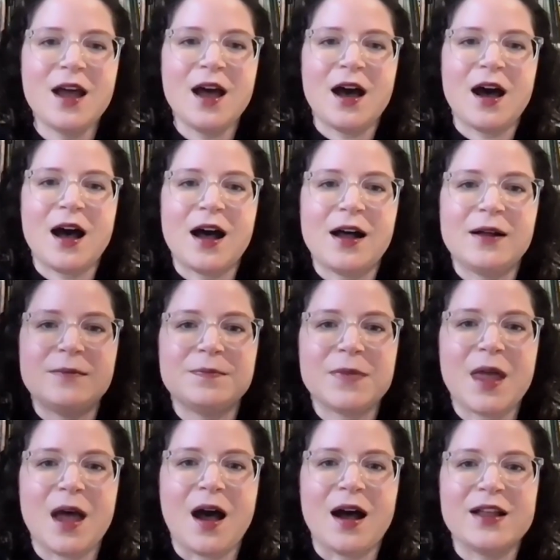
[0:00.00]

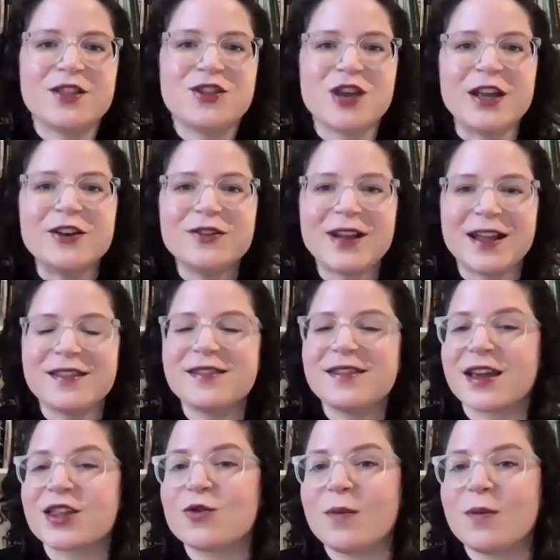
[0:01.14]
on gendered and
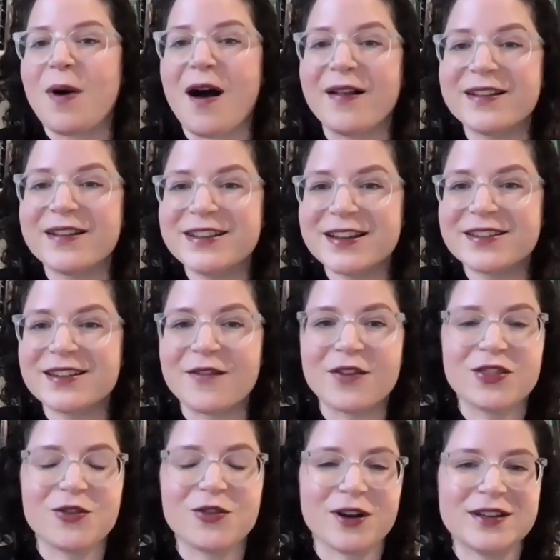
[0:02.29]
sexual politics of
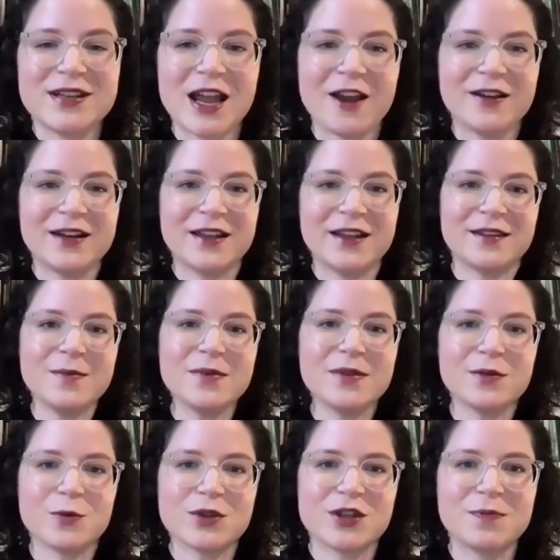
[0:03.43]

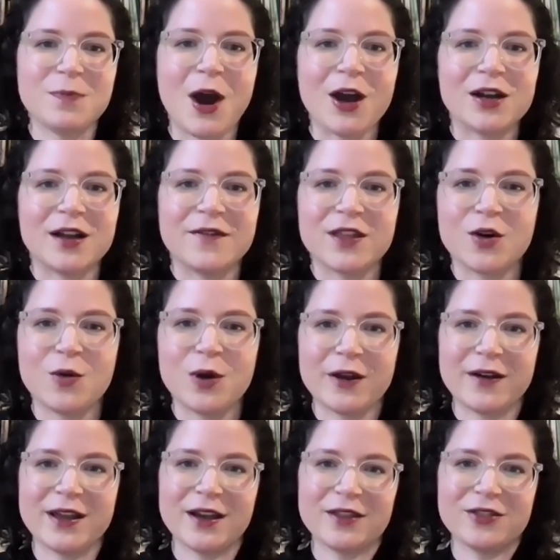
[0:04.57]
authoritarianisms, which is part of the
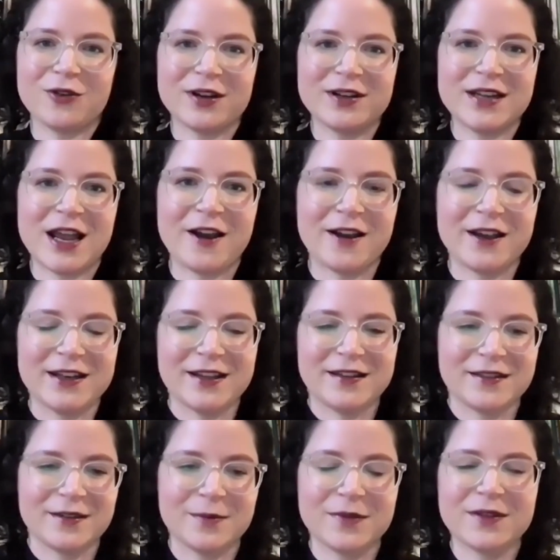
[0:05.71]
Queering
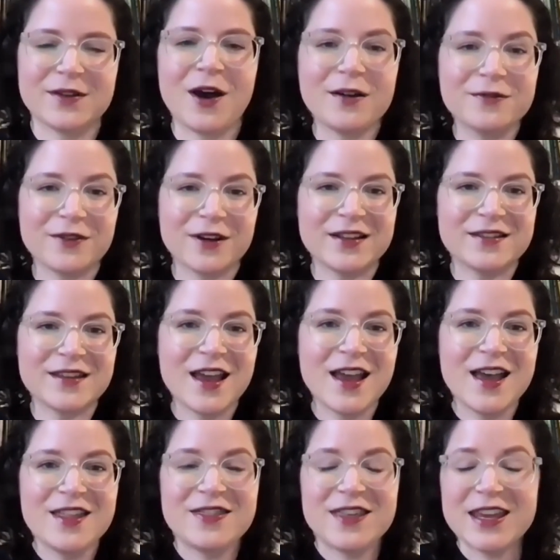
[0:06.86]
Authoritarianisms Conference.
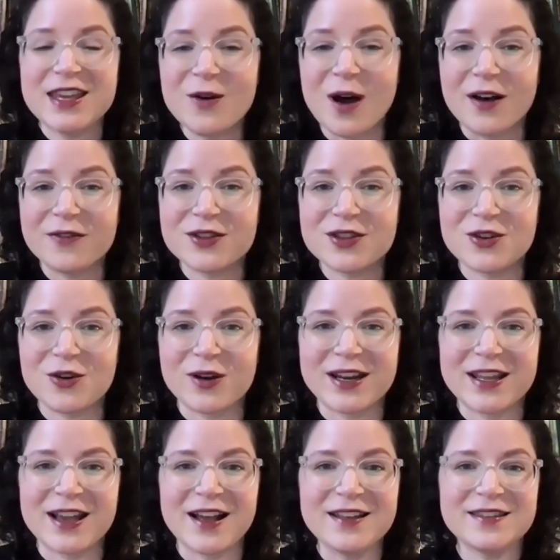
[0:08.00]
Thank you all for
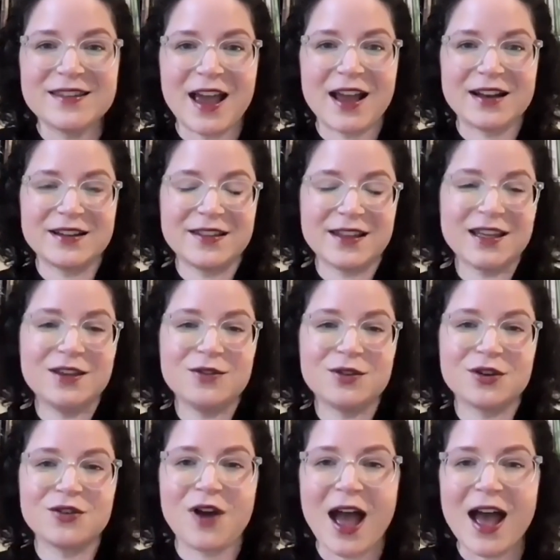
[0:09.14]
joining us, and thank you to
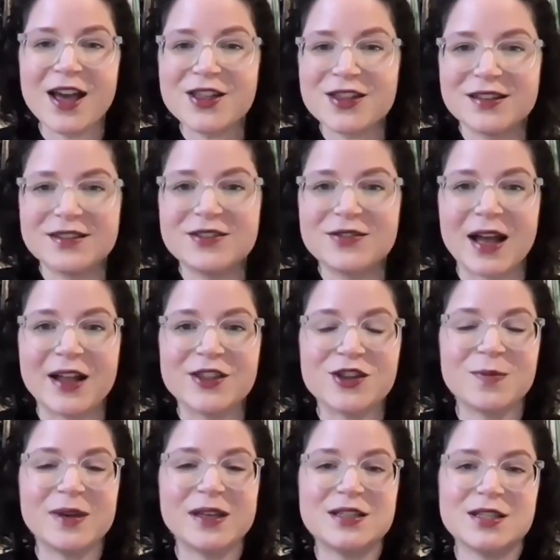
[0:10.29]
CRASSH and to
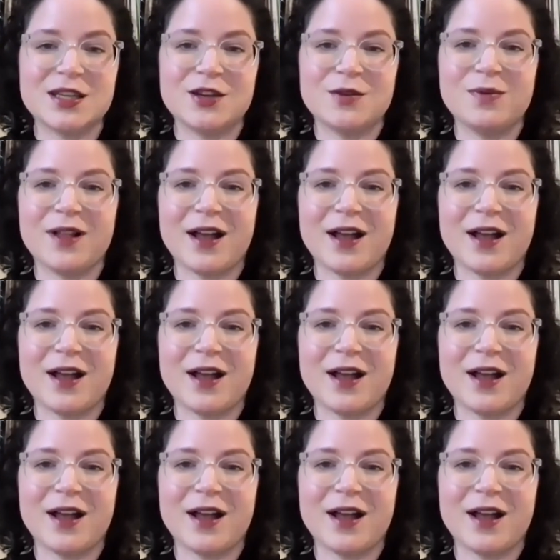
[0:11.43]
LGBTQ+